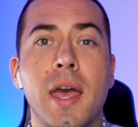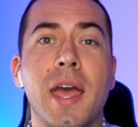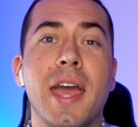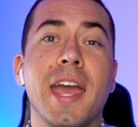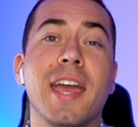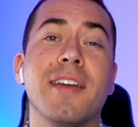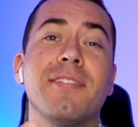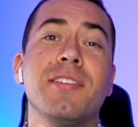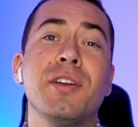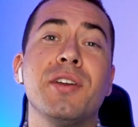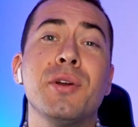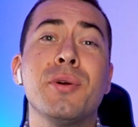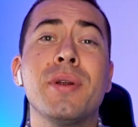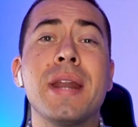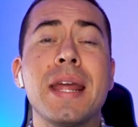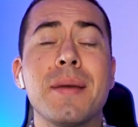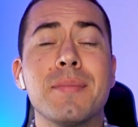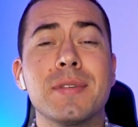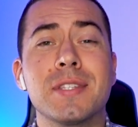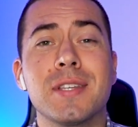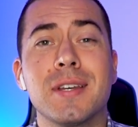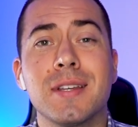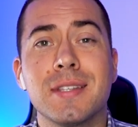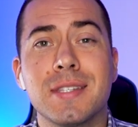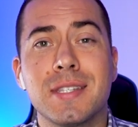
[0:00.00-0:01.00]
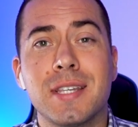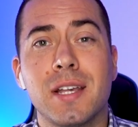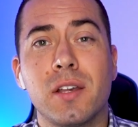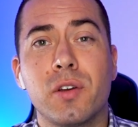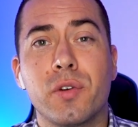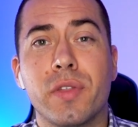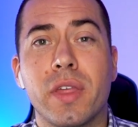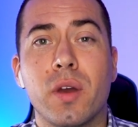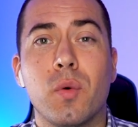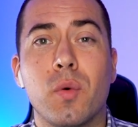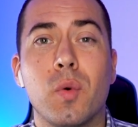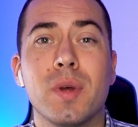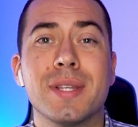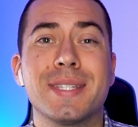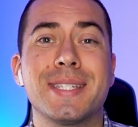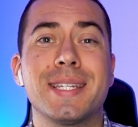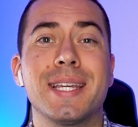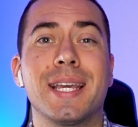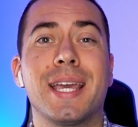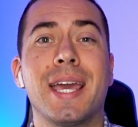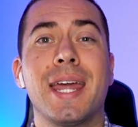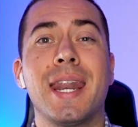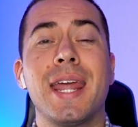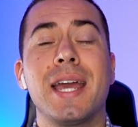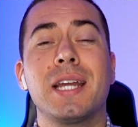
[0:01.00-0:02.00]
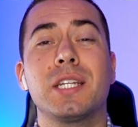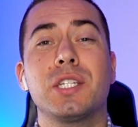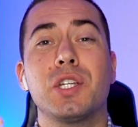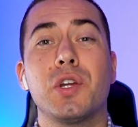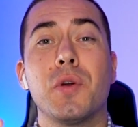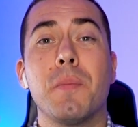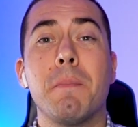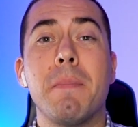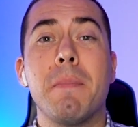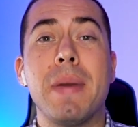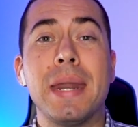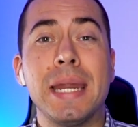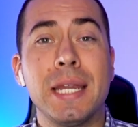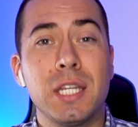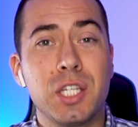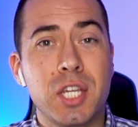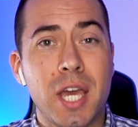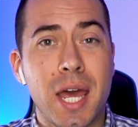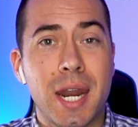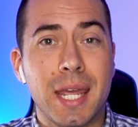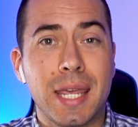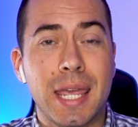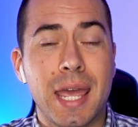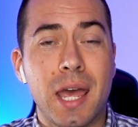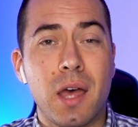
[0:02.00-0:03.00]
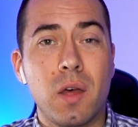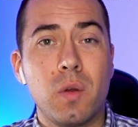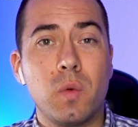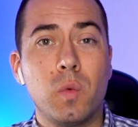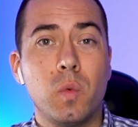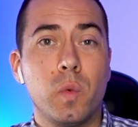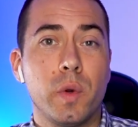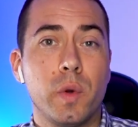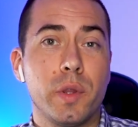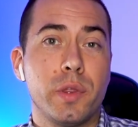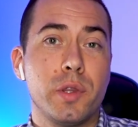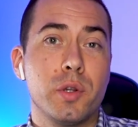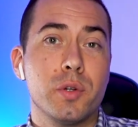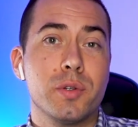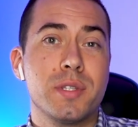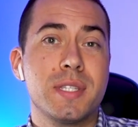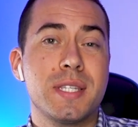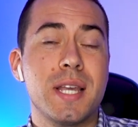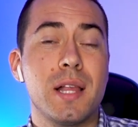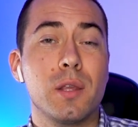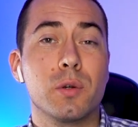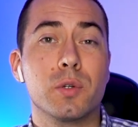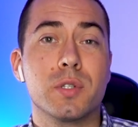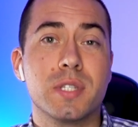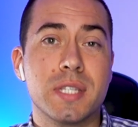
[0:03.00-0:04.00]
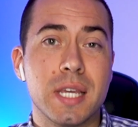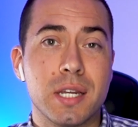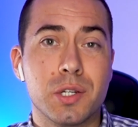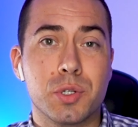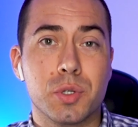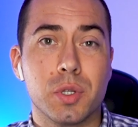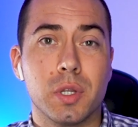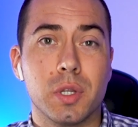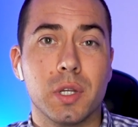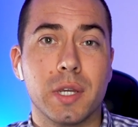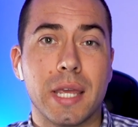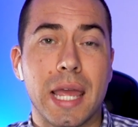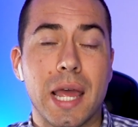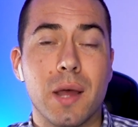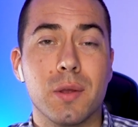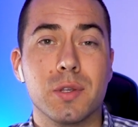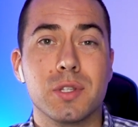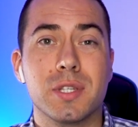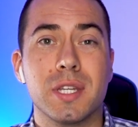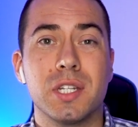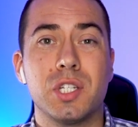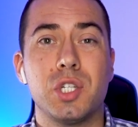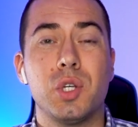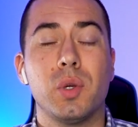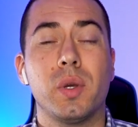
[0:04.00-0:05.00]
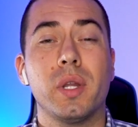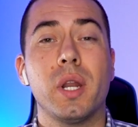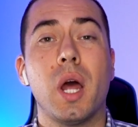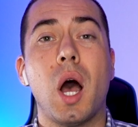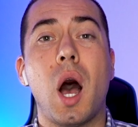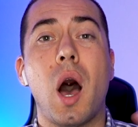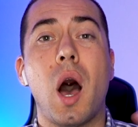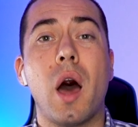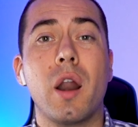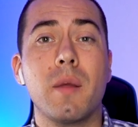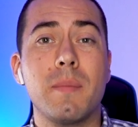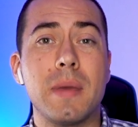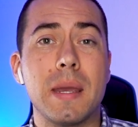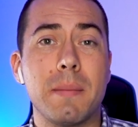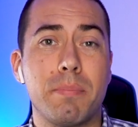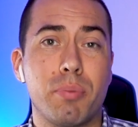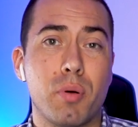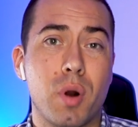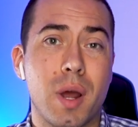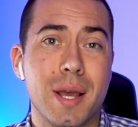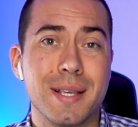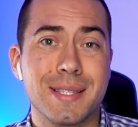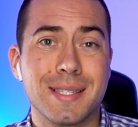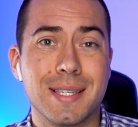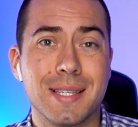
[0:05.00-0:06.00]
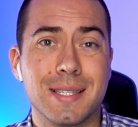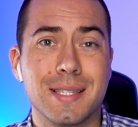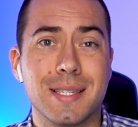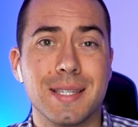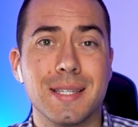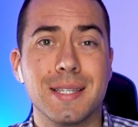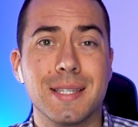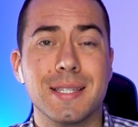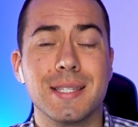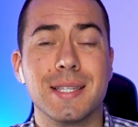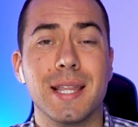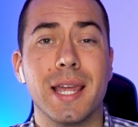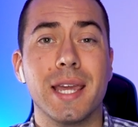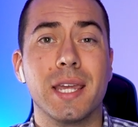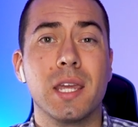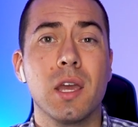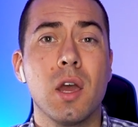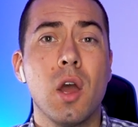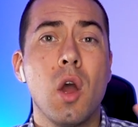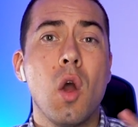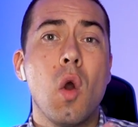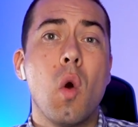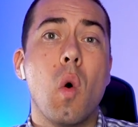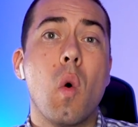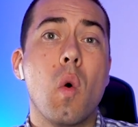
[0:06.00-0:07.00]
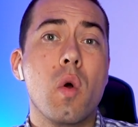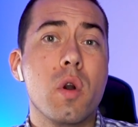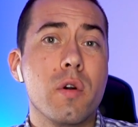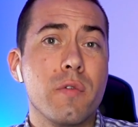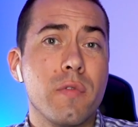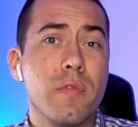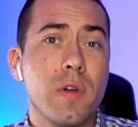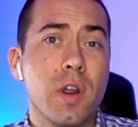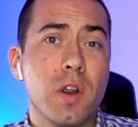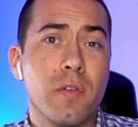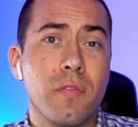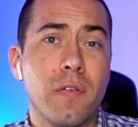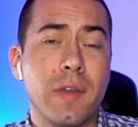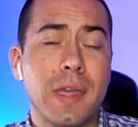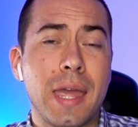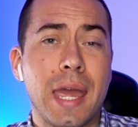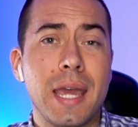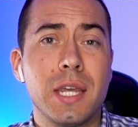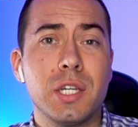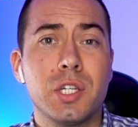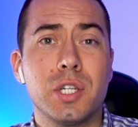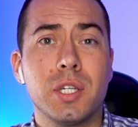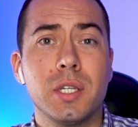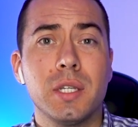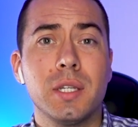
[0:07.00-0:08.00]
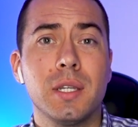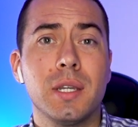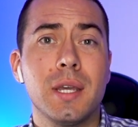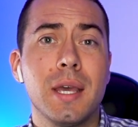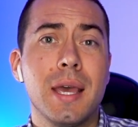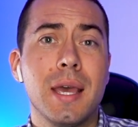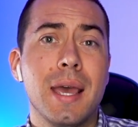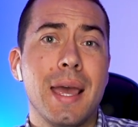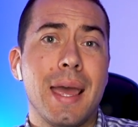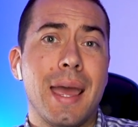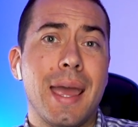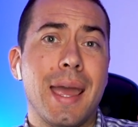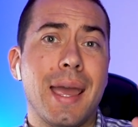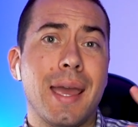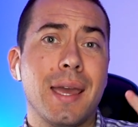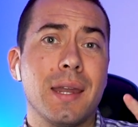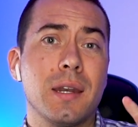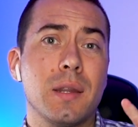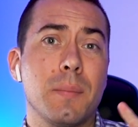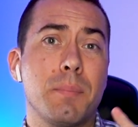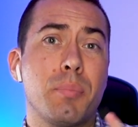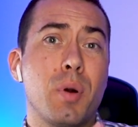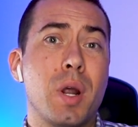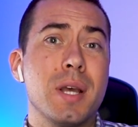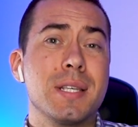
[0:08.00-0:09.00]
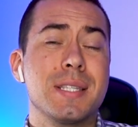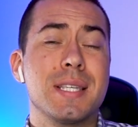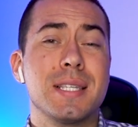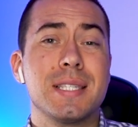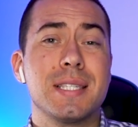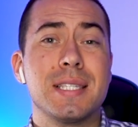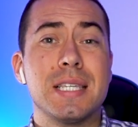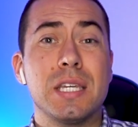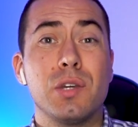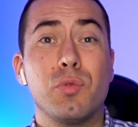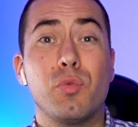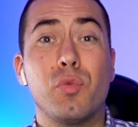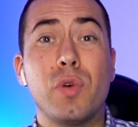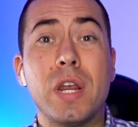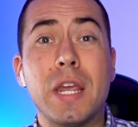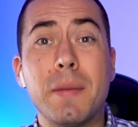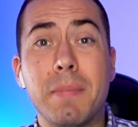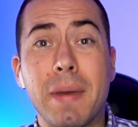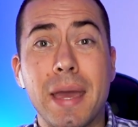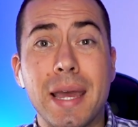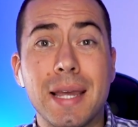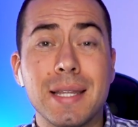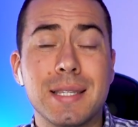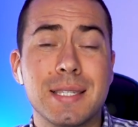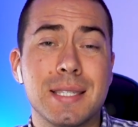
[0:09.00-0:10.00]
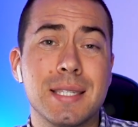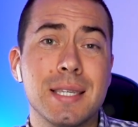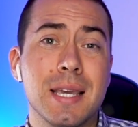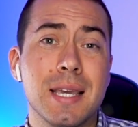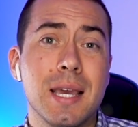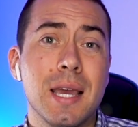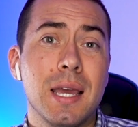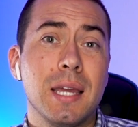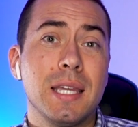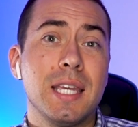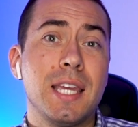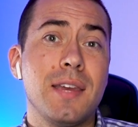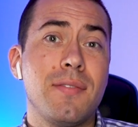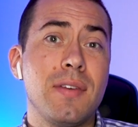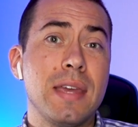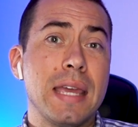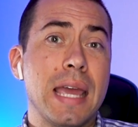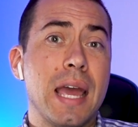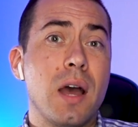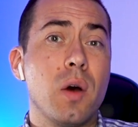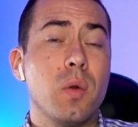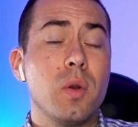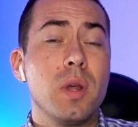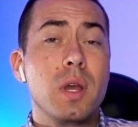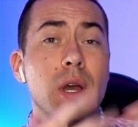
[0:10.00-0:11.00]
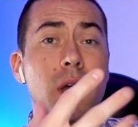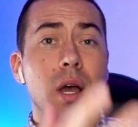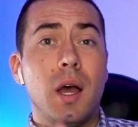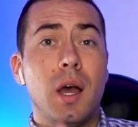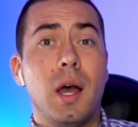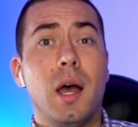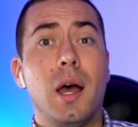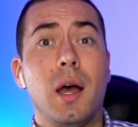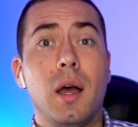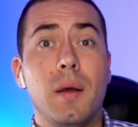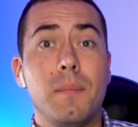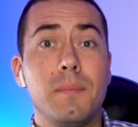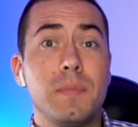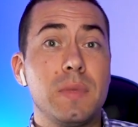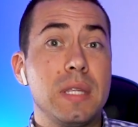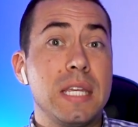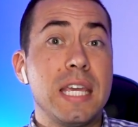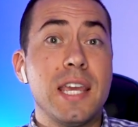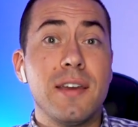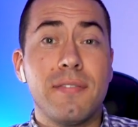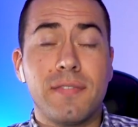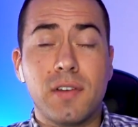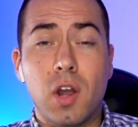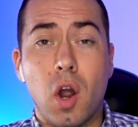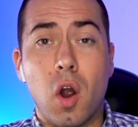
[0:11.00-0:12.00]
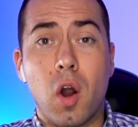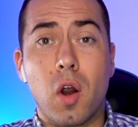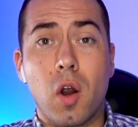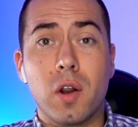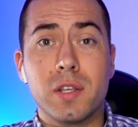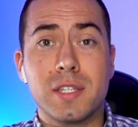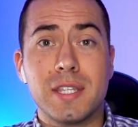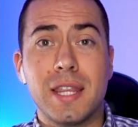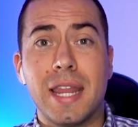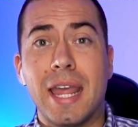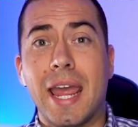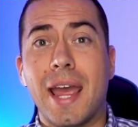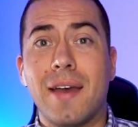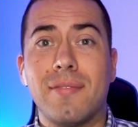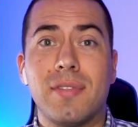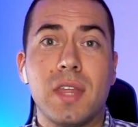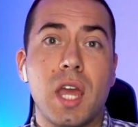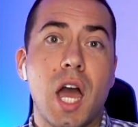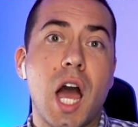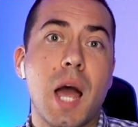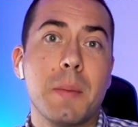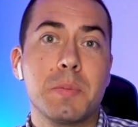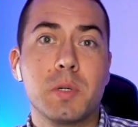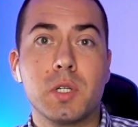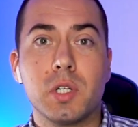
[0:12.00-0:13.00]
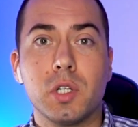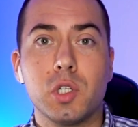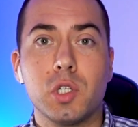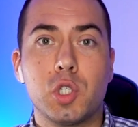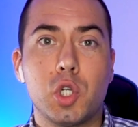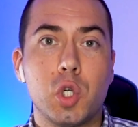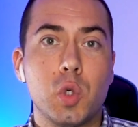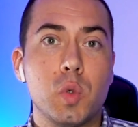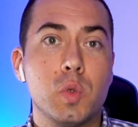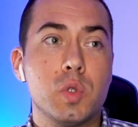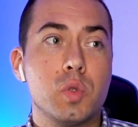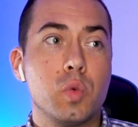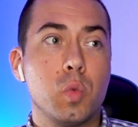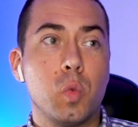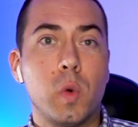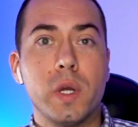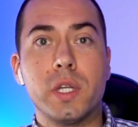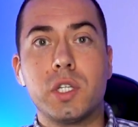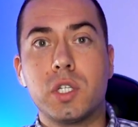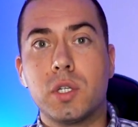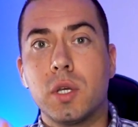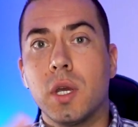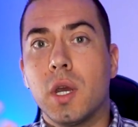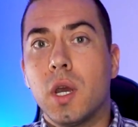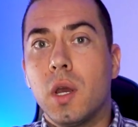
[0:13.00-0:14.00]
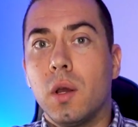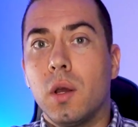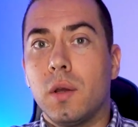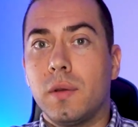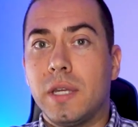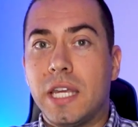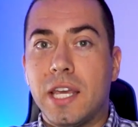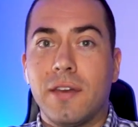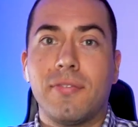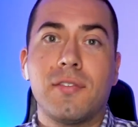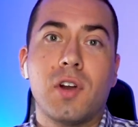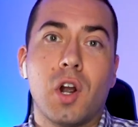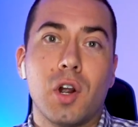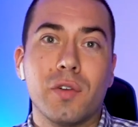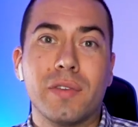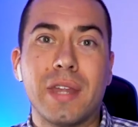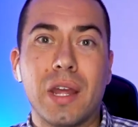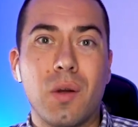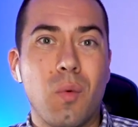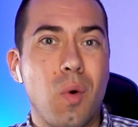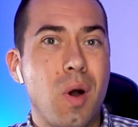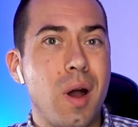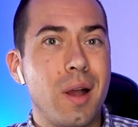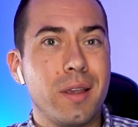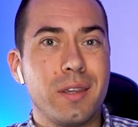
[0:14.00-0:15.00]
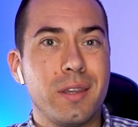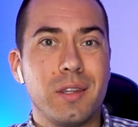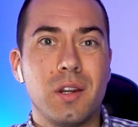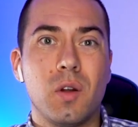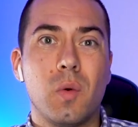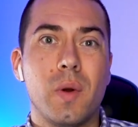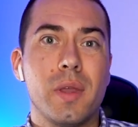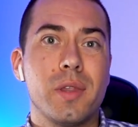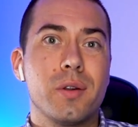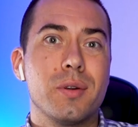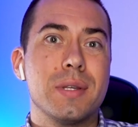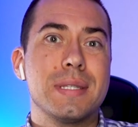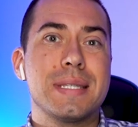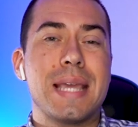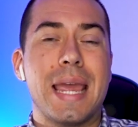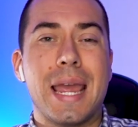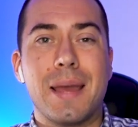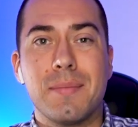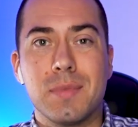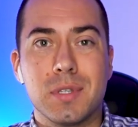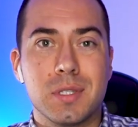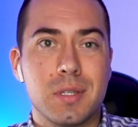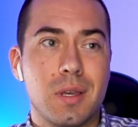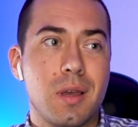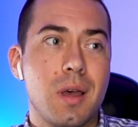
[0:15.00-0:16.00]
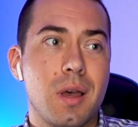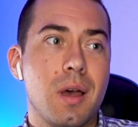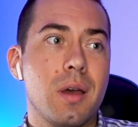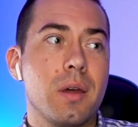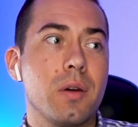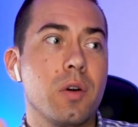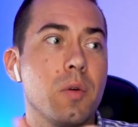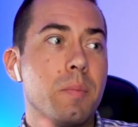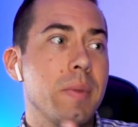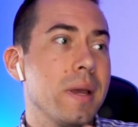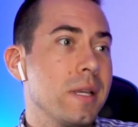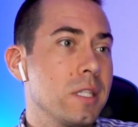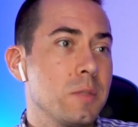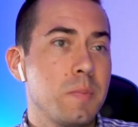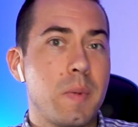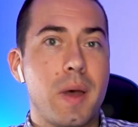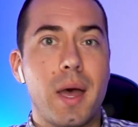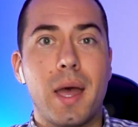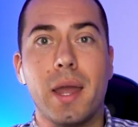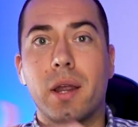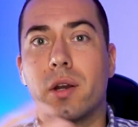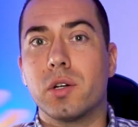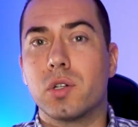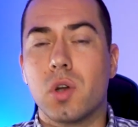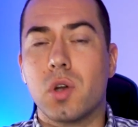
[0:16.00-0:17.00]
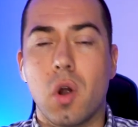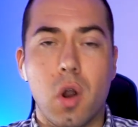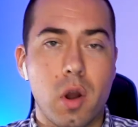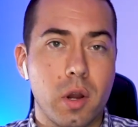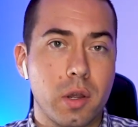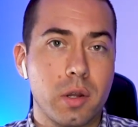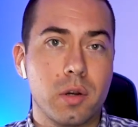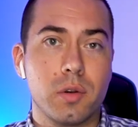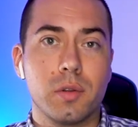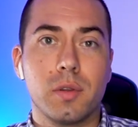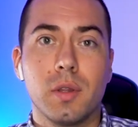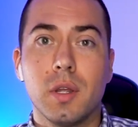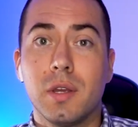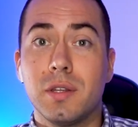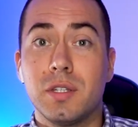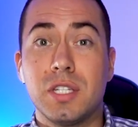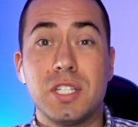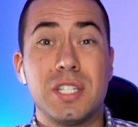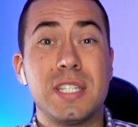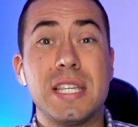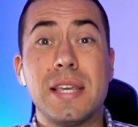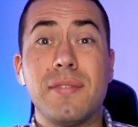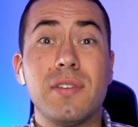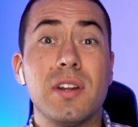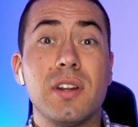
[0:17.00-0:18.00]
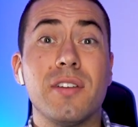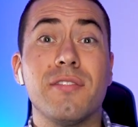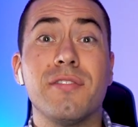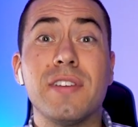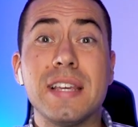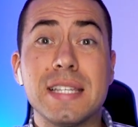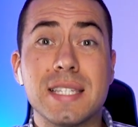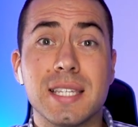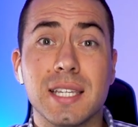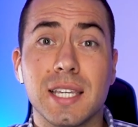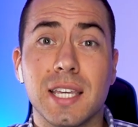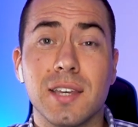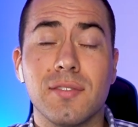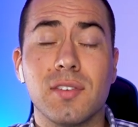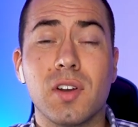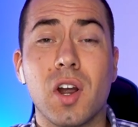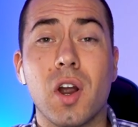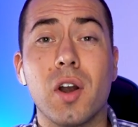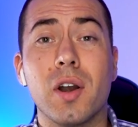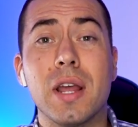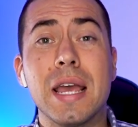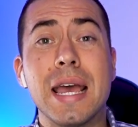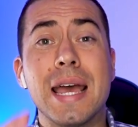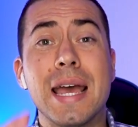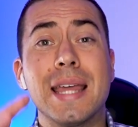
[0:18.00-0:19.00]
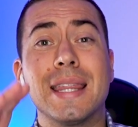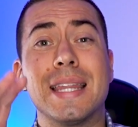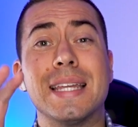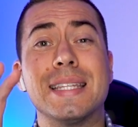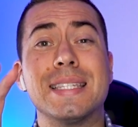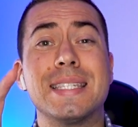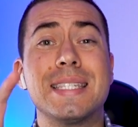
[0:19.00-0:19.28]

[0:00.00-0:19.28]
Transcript: If you're an Amazon seller that wants to connect your ManyChat account with your Seller Central account so that you can automate processes like order verification and processing rebates, giving out uh, gift cards, and they have the option to choose which gift card they want, you know, whether it's Amazon or Best Buy or Target or just even a Visa gift card, then